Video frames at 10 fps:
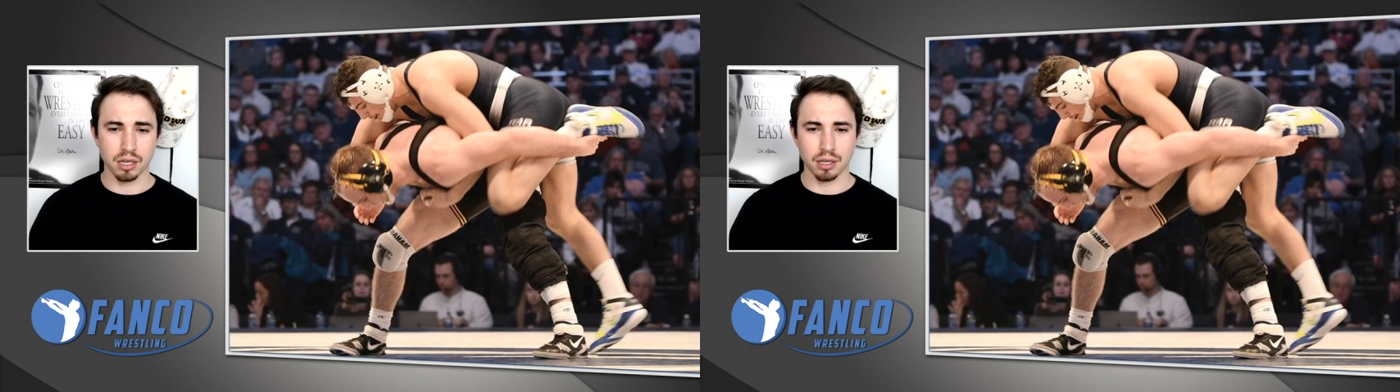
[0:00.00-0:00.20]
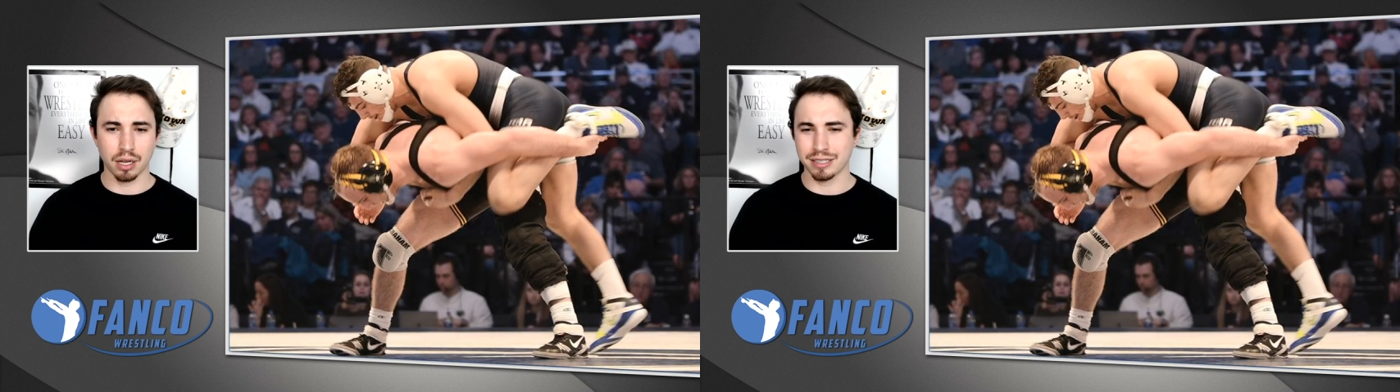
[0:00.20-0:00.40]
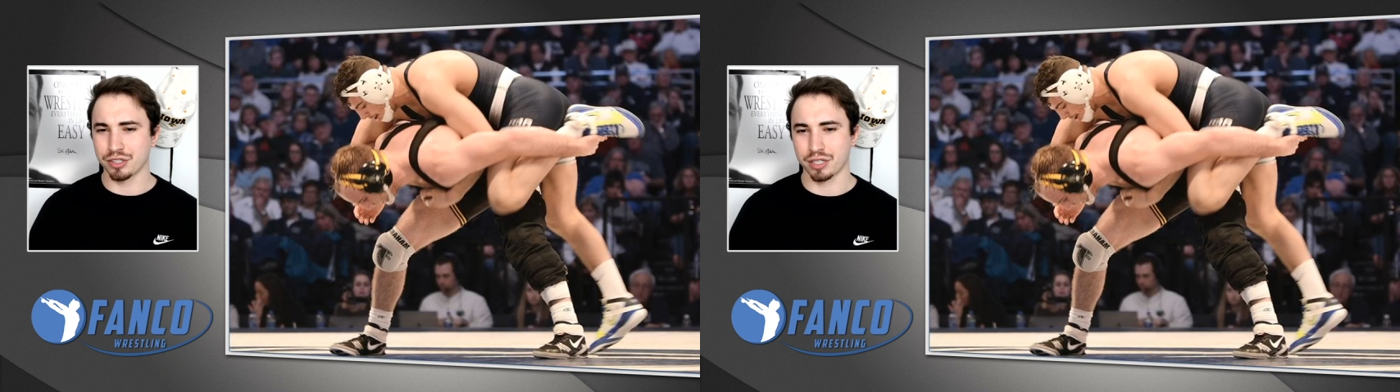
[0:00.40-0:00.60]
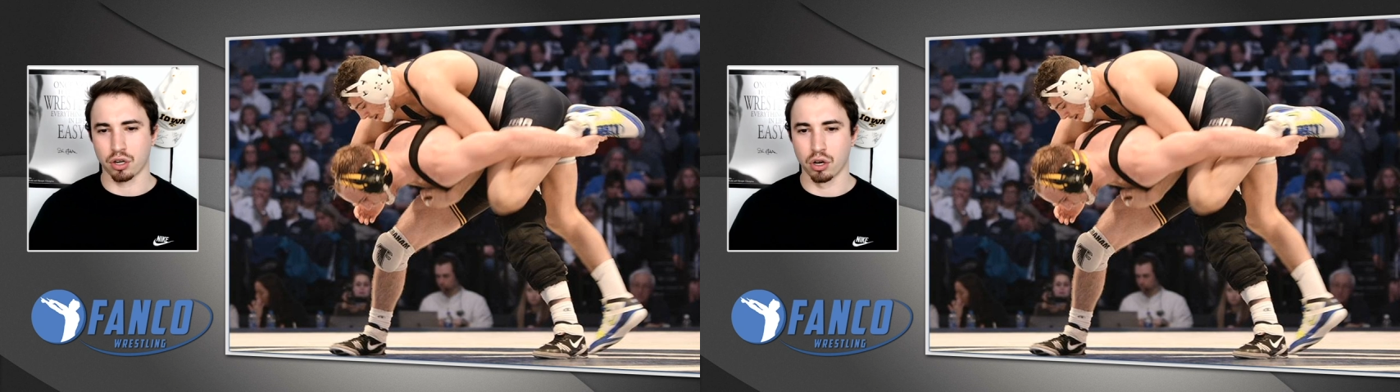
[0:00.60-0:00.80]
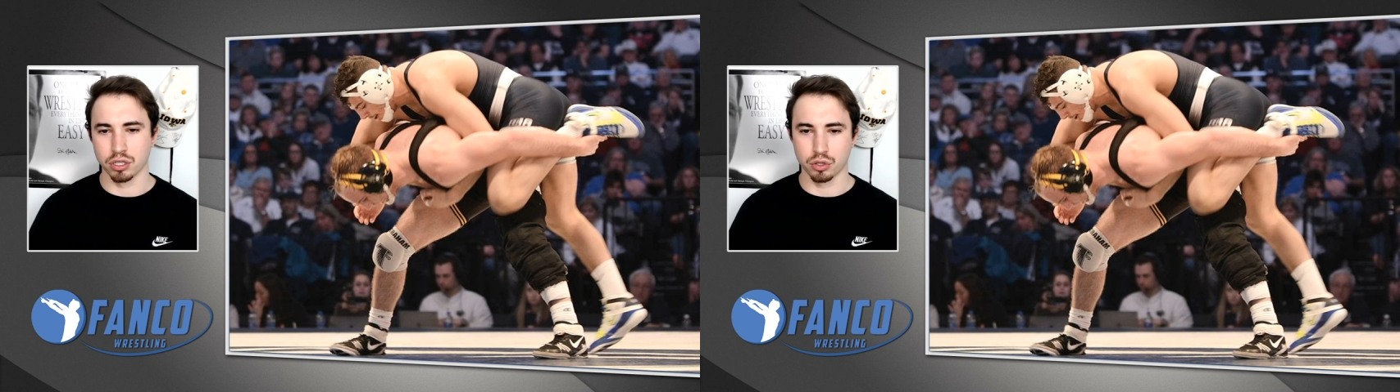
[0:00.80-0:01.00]
I shouldn't say
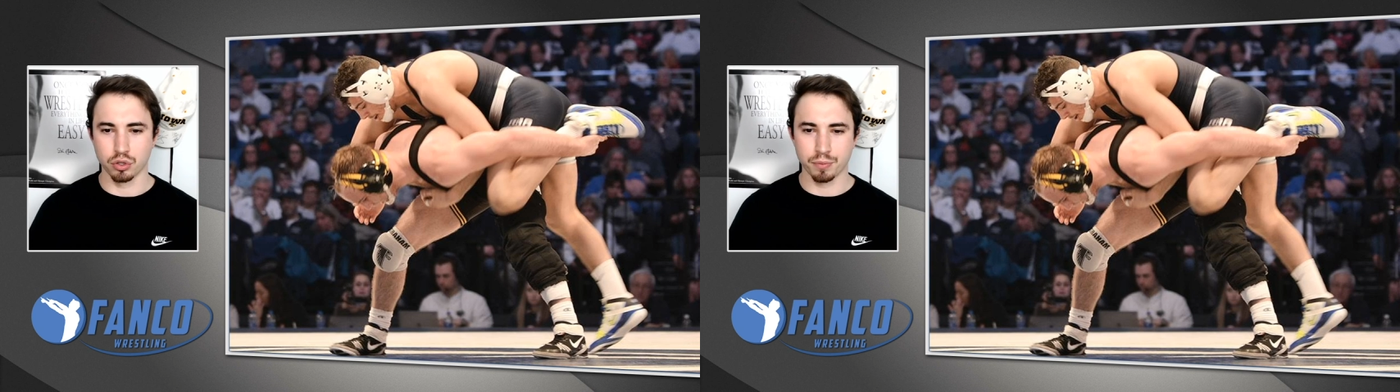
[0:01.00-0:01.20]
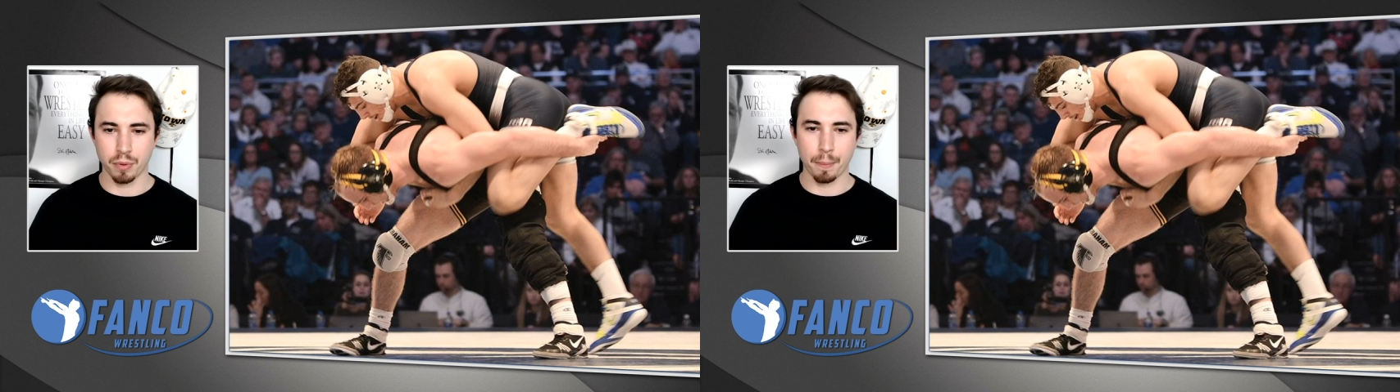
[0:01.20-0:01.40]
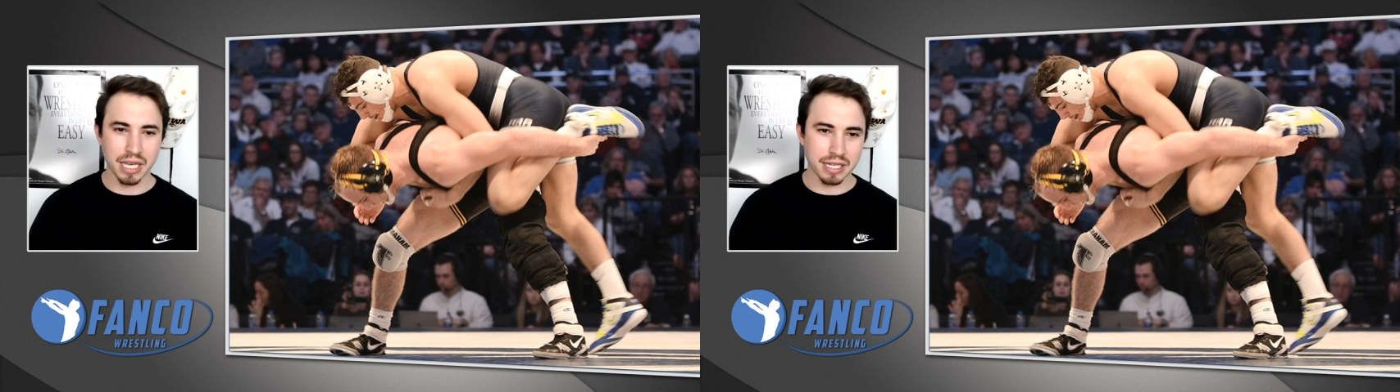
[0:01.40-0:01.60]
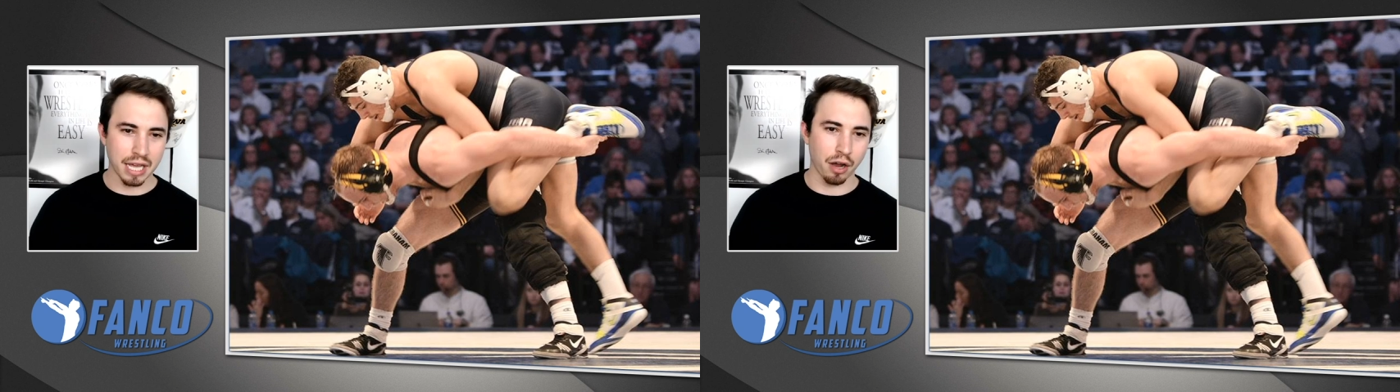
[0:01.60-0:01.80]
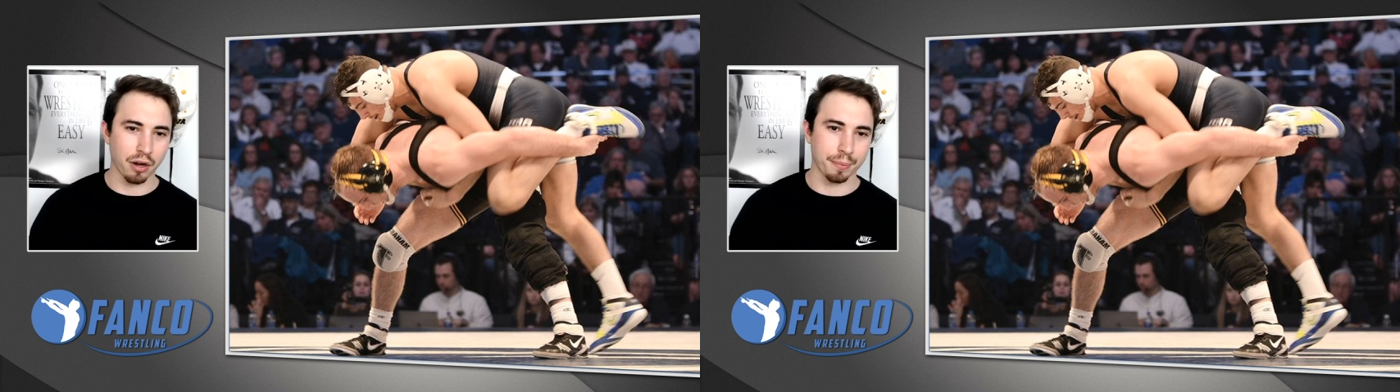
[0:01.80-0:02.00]
constantly, who's been beaten
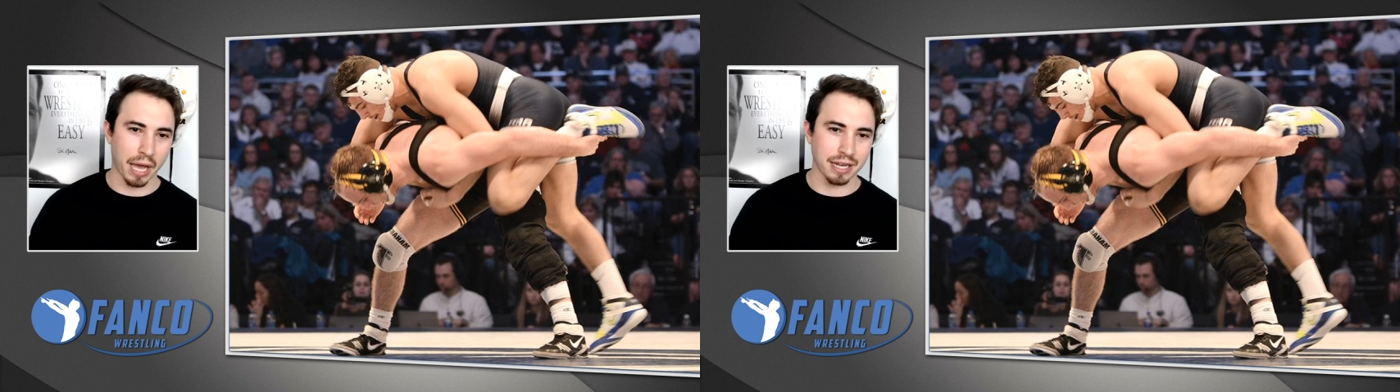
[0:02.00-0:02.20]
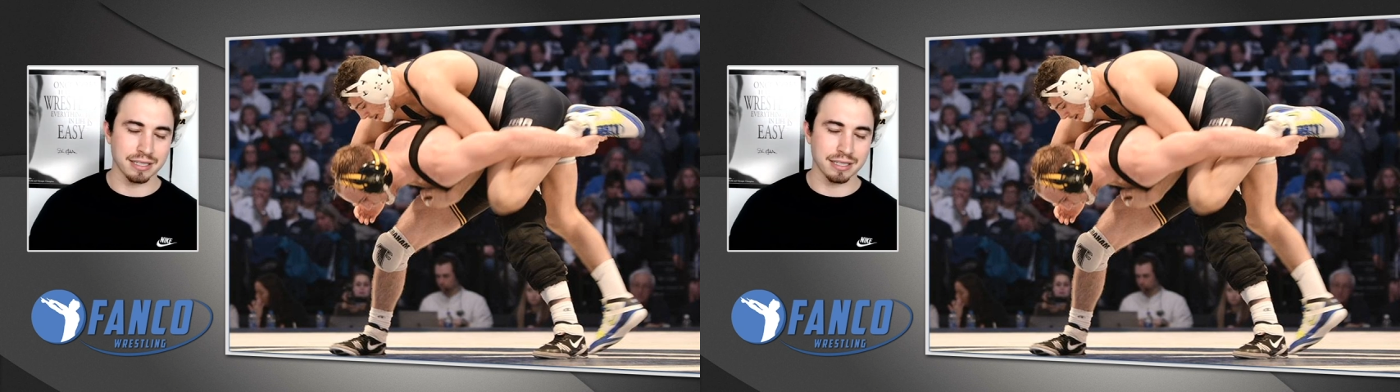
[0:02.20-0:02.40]
down in the past